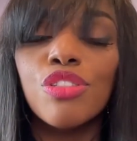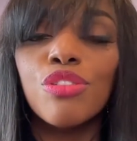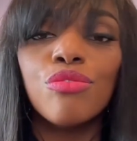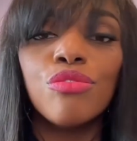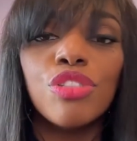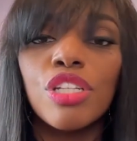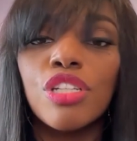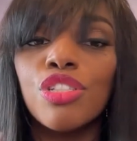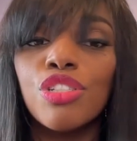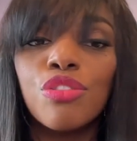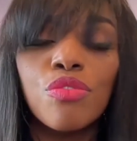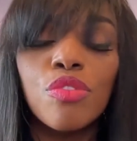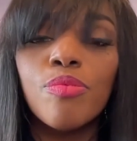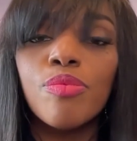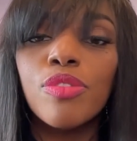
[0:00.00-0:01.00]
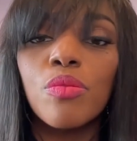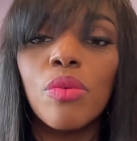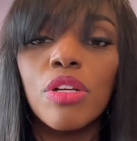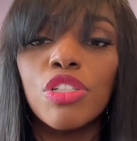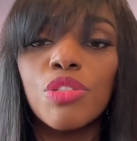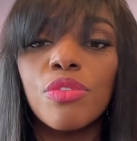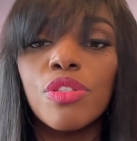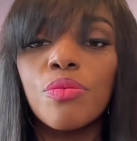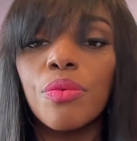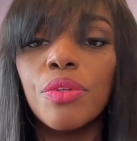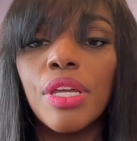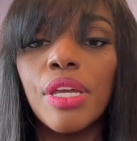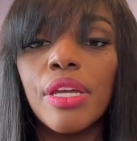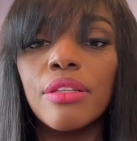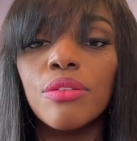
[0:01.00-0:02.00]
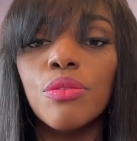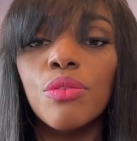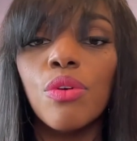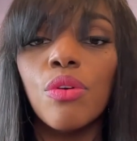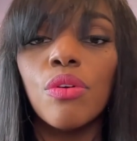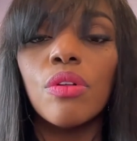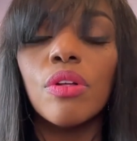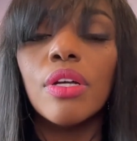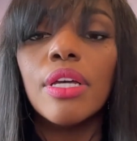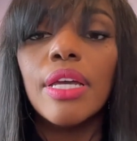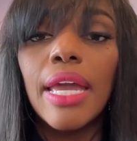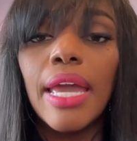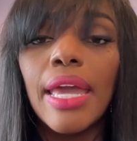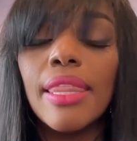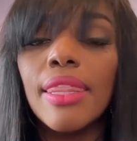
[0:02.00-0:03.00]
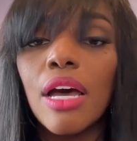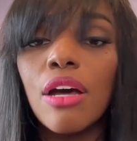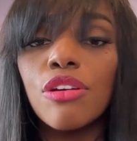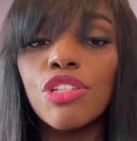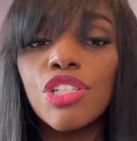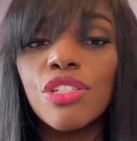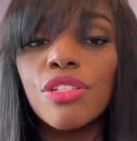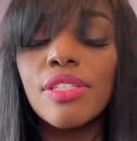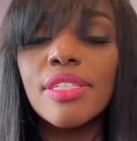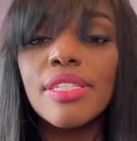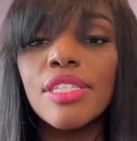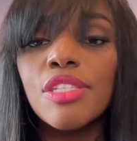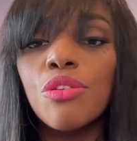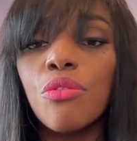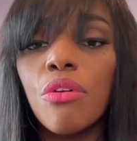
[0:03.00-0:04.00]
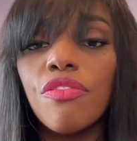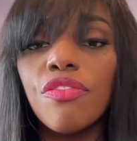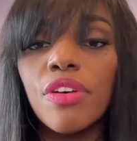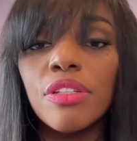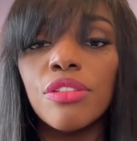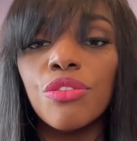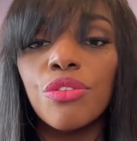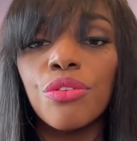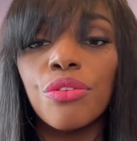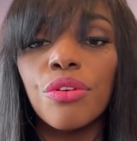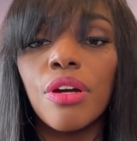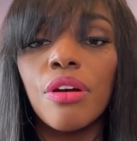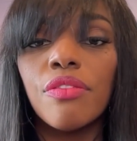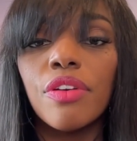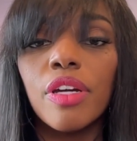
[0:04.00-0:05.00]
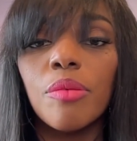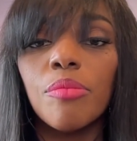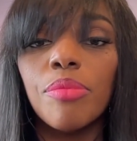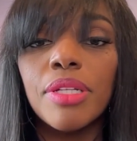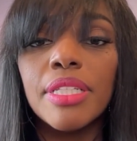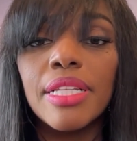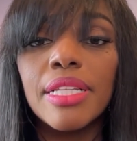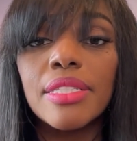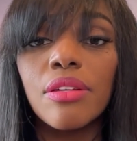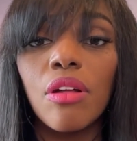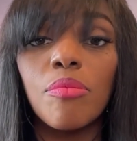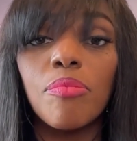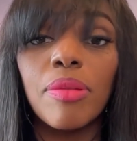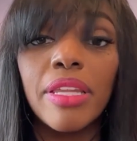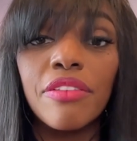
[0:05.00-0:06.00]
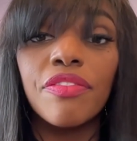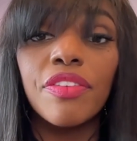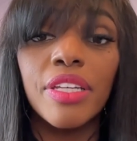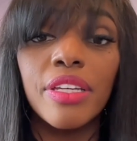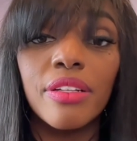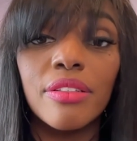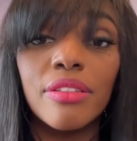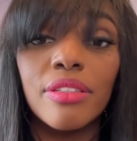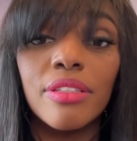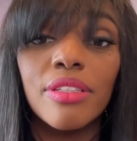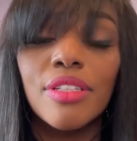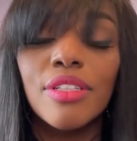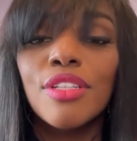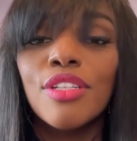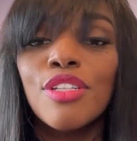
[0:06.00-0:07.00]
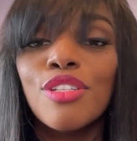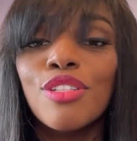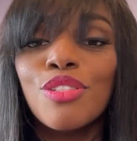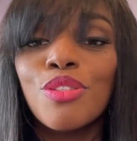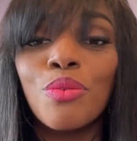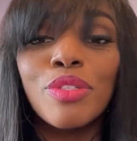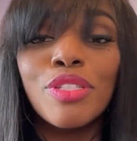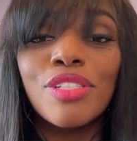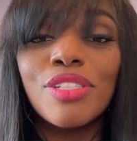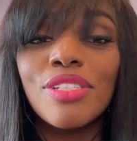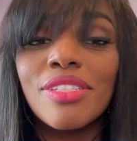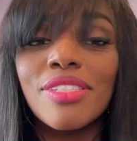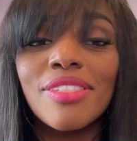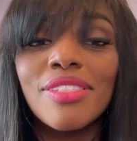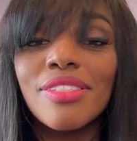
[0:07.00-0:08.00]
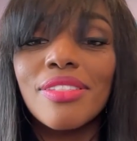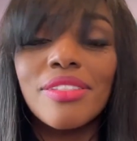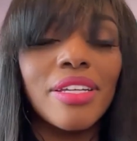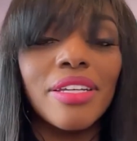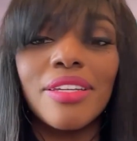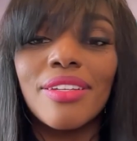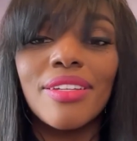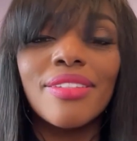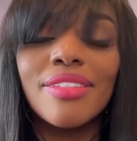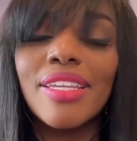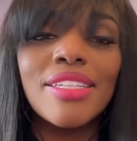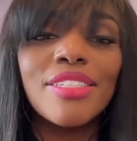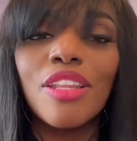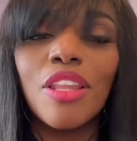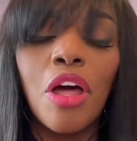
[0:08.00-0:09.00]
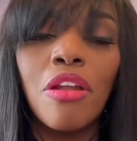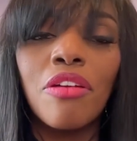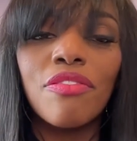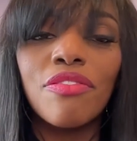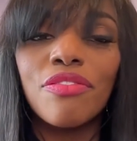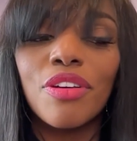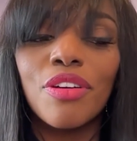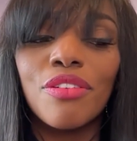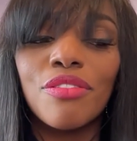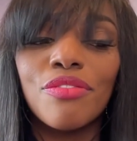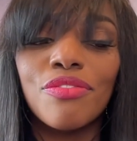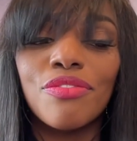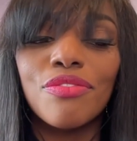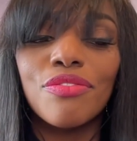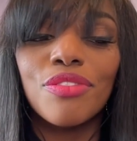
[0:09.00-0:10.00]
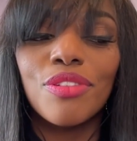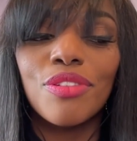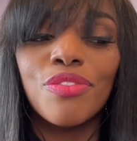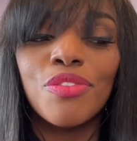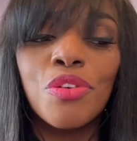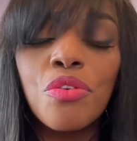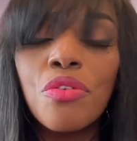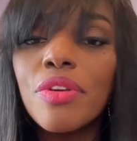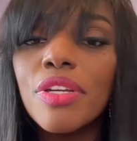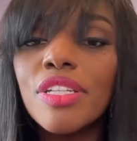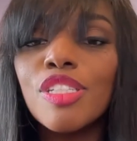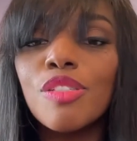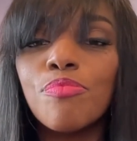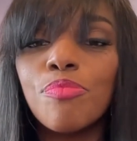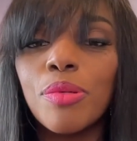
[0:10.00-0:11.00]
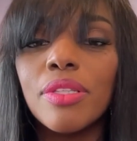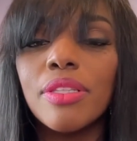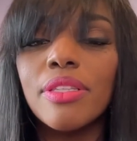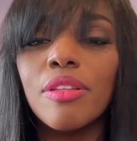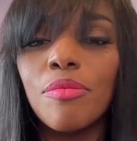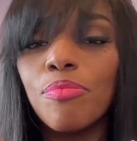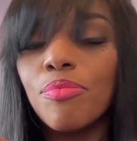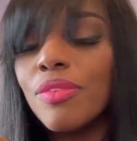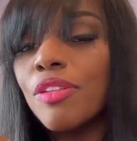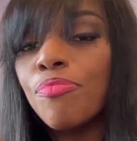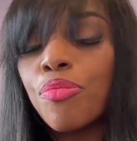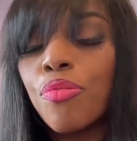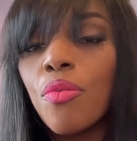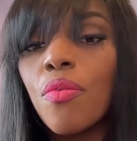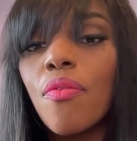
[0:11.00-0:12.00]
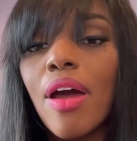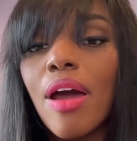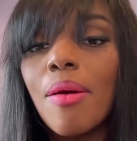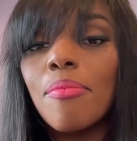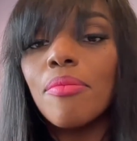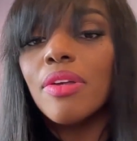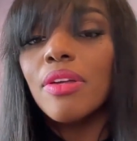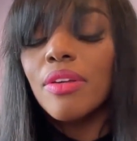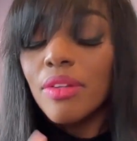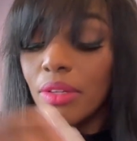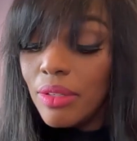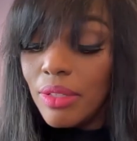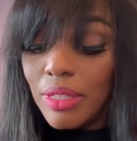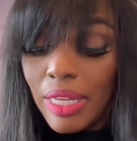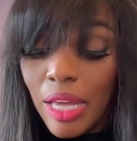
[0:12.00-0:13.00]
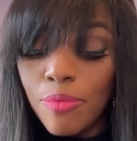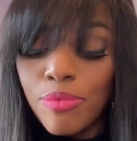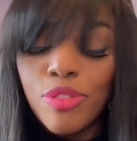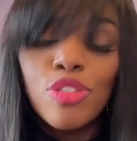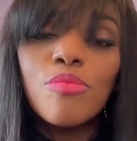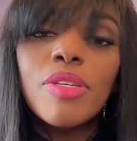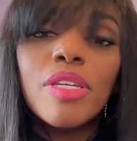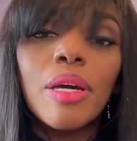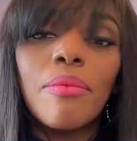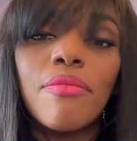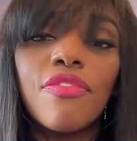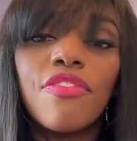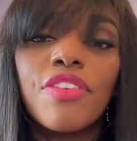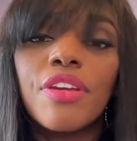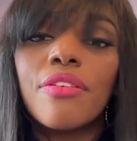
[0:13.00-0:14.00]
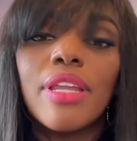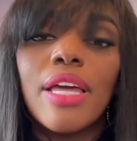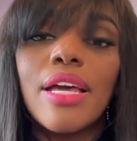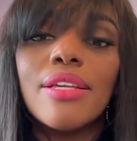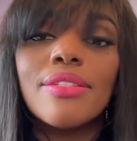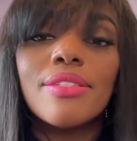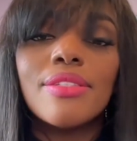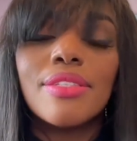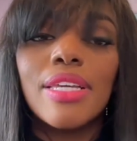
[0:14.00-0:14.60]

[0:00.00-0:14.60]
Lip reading: to change groups while she was working at Google. And now she's the CEO and founder of a company that's called Playfield. So, which is like, it takes a lot of courage, but the program helps you become fearless